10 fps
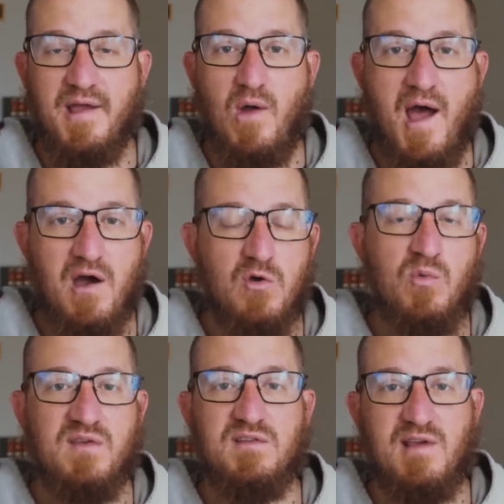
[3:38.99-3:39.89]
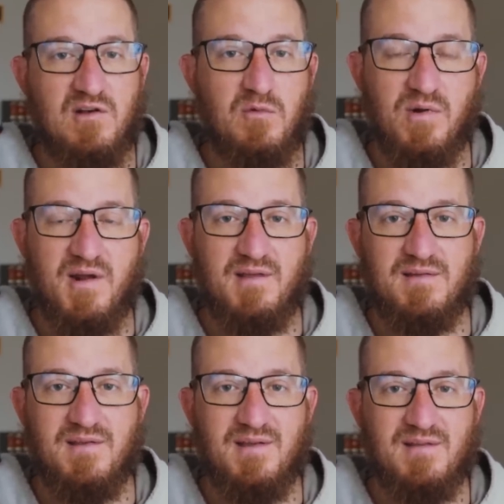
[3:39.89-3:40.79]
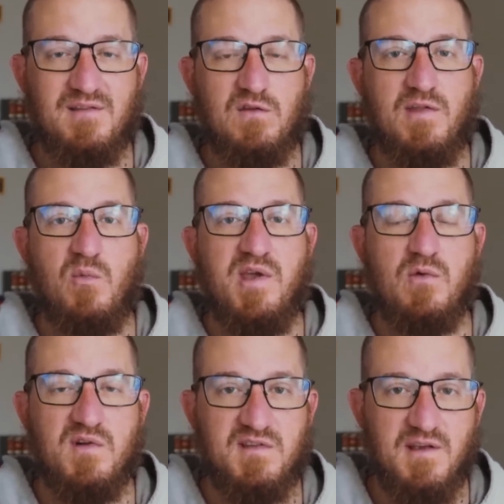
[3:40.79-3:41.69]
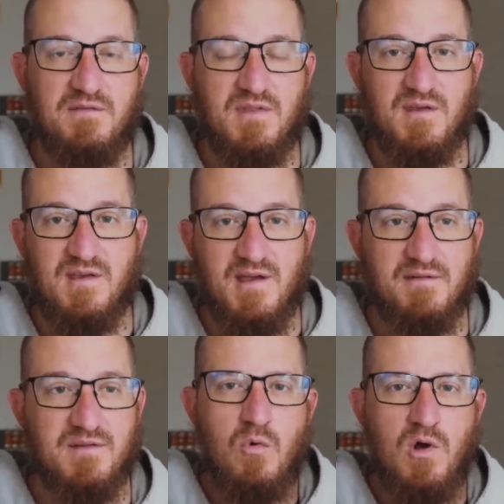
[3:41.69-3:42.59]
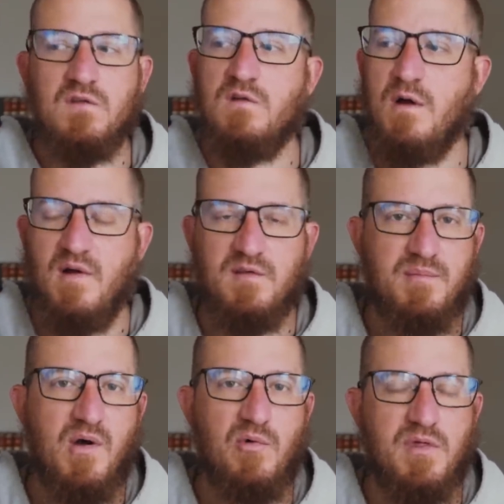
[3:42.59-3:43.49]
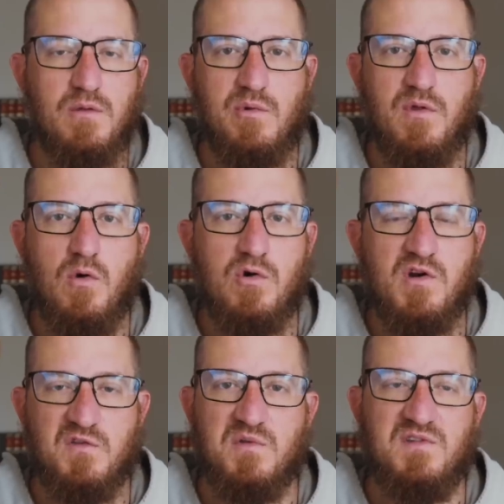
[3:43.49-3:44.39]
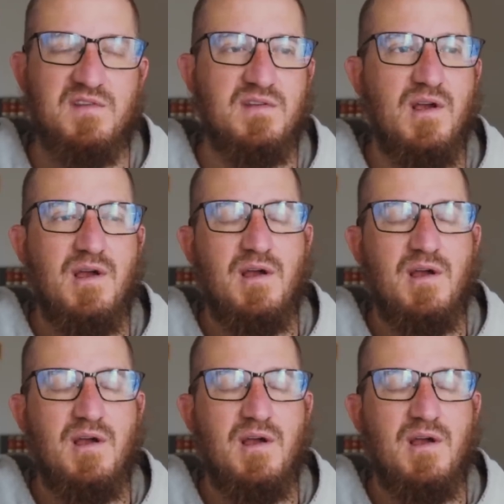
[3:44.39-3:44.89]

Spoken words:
How can we celebrate so that we can receive the gift? We'll also talk about something about with the whole Christmas season.